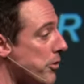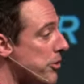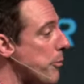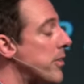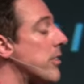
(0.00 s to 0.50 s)
When
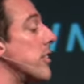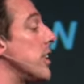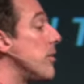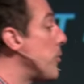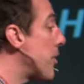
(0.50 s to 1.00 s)
someone doesn't
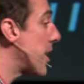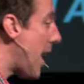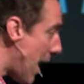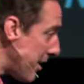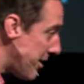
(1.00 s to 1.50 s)
give you the
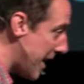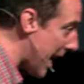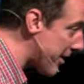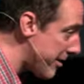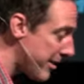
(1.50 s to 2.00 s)

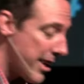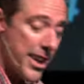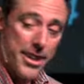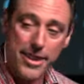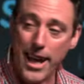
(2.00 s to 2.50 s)
context
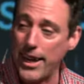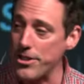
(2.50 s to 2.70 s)
that I